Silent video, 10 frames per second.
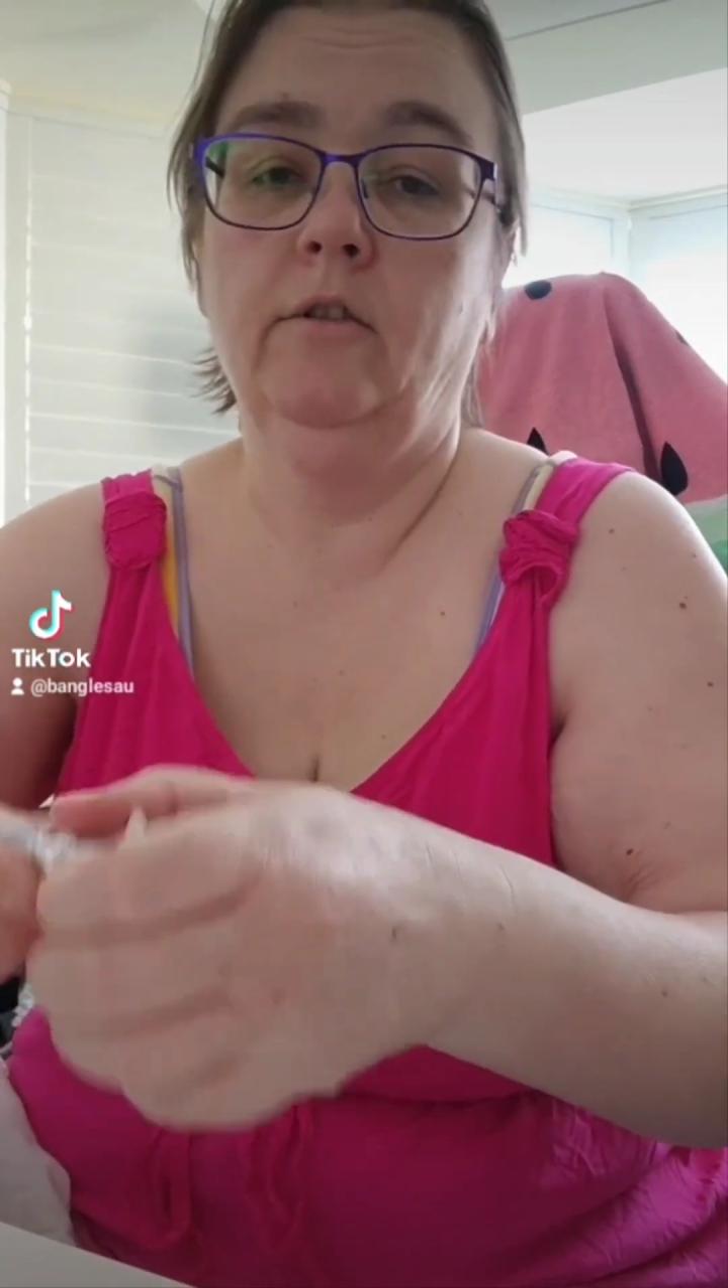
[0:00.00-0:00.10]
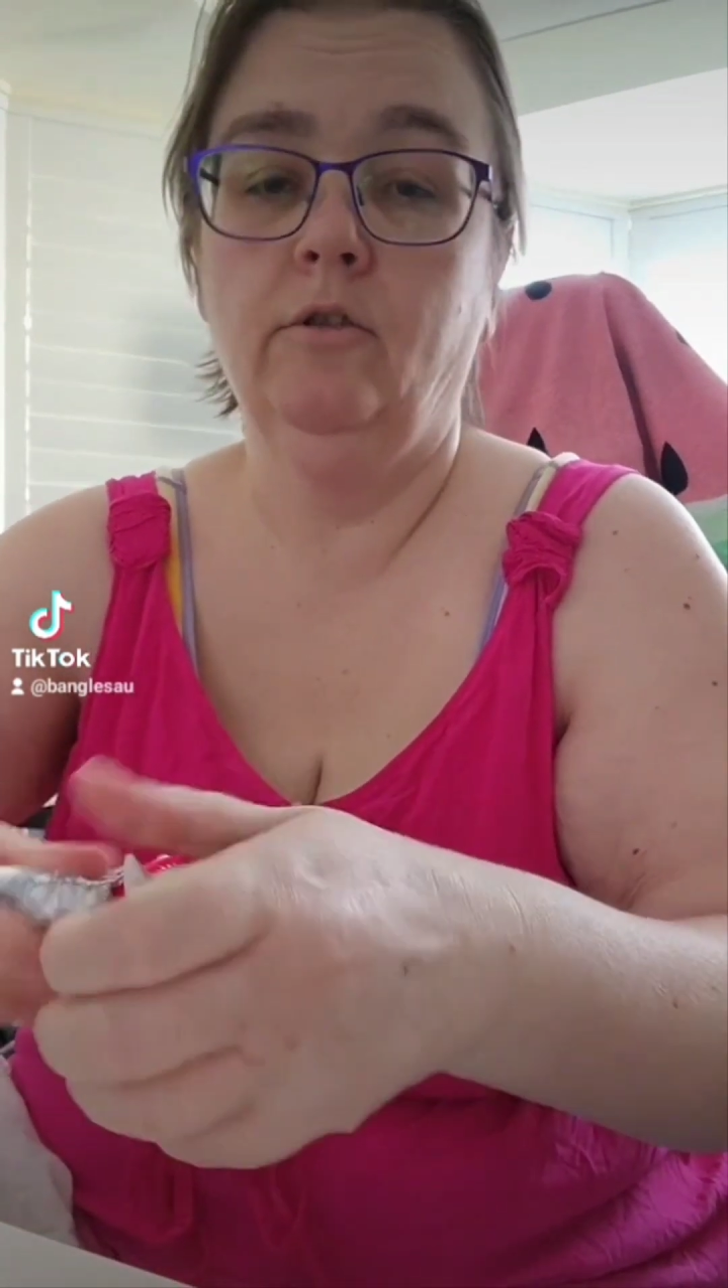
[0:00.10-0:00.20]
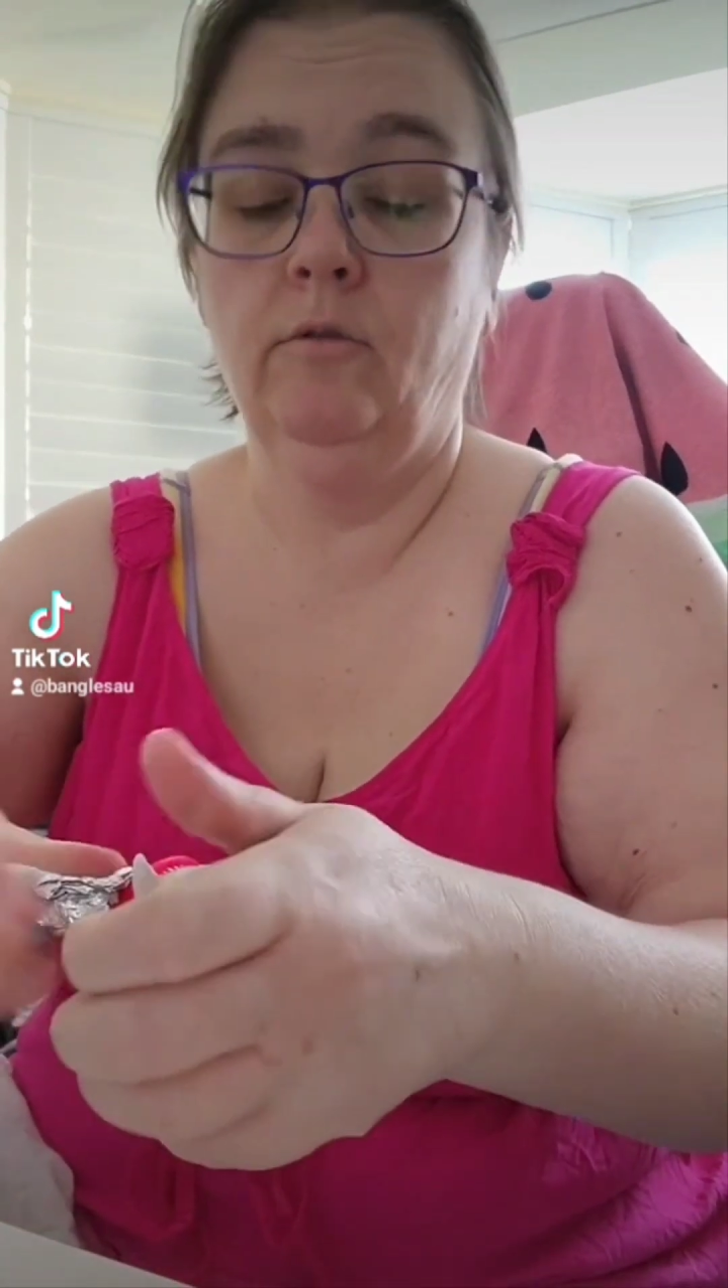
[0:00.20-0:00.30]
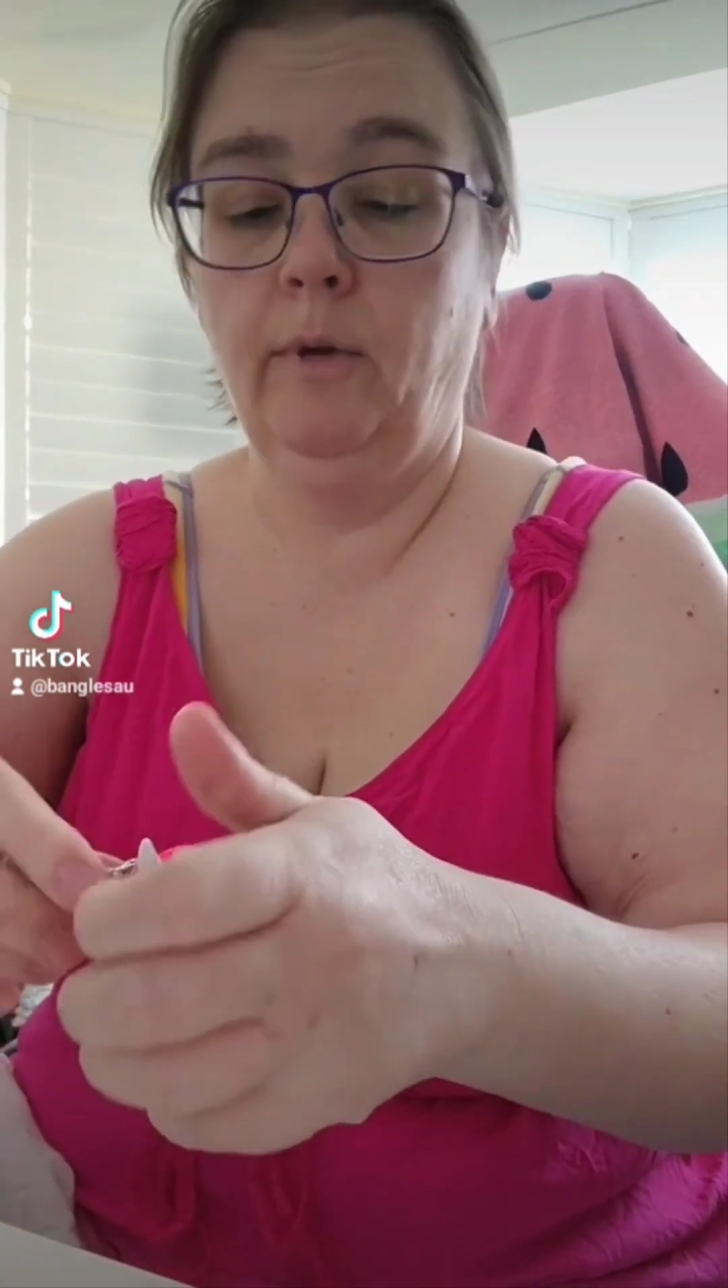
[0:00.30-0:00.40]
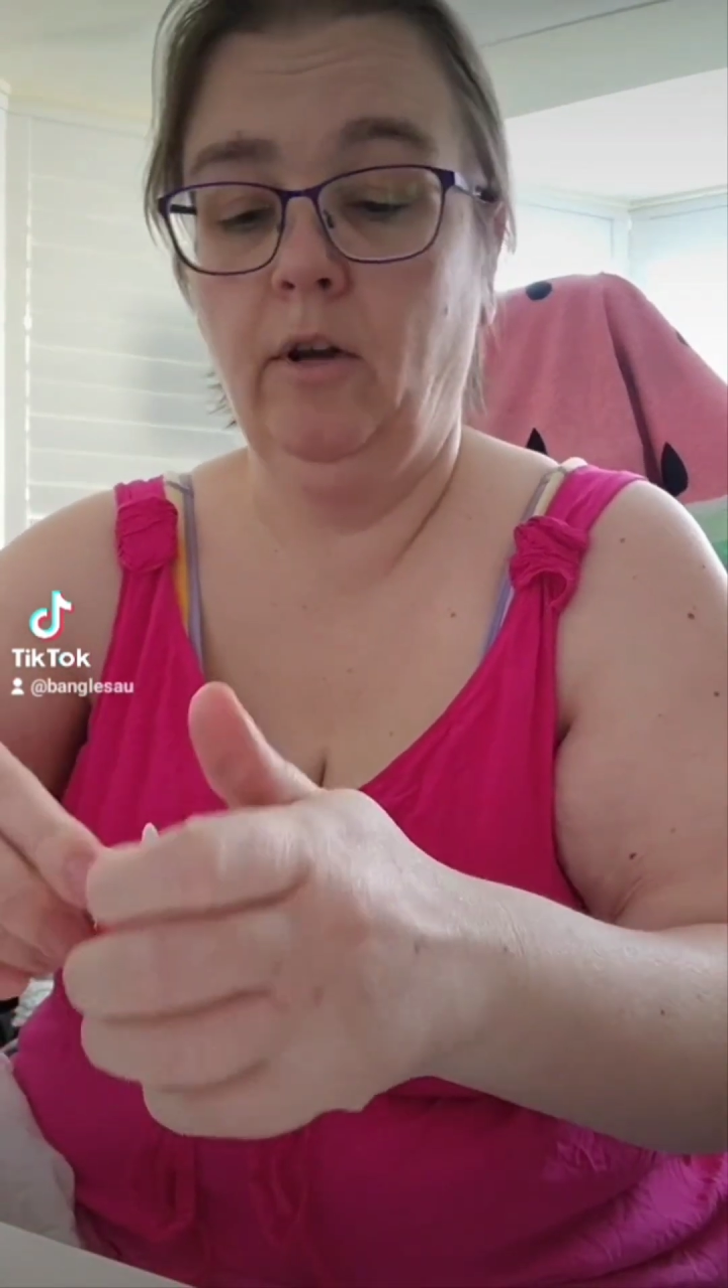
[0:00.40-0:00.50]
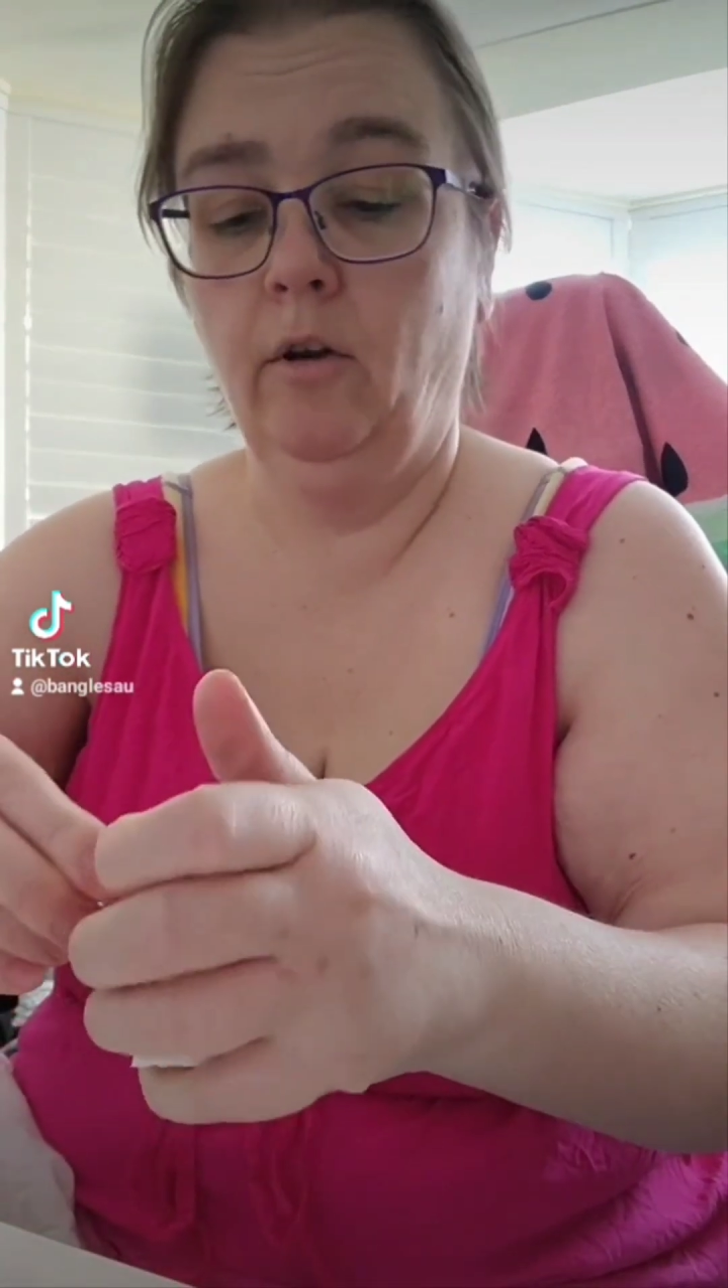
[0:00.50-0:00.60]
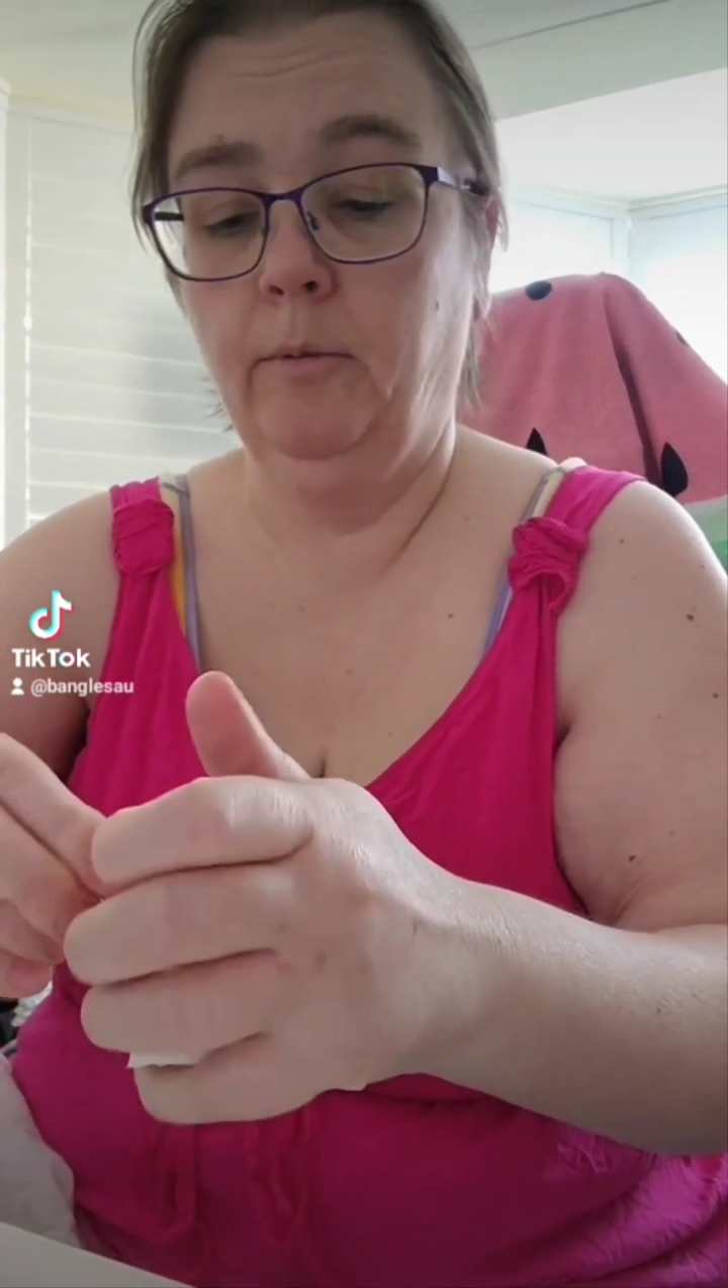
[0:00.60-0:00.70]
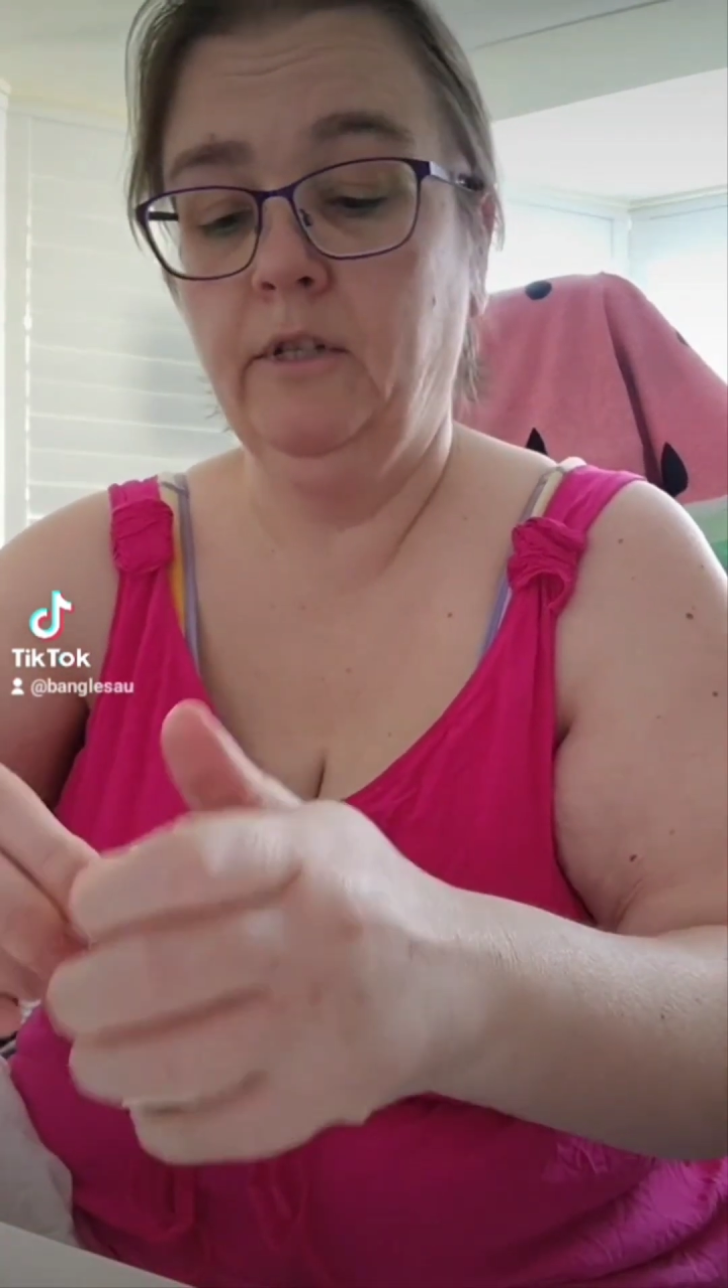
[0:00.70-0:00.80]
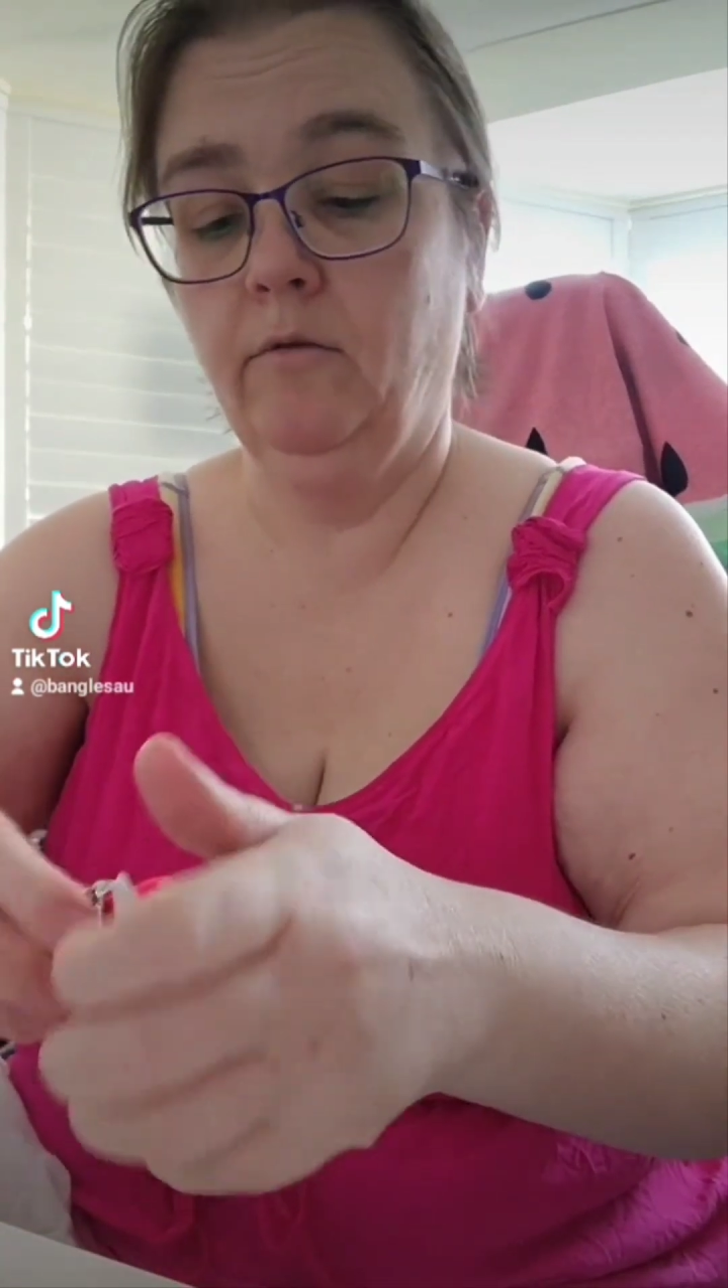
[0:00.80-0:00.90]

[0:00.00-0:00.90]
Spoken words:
too many hobbies,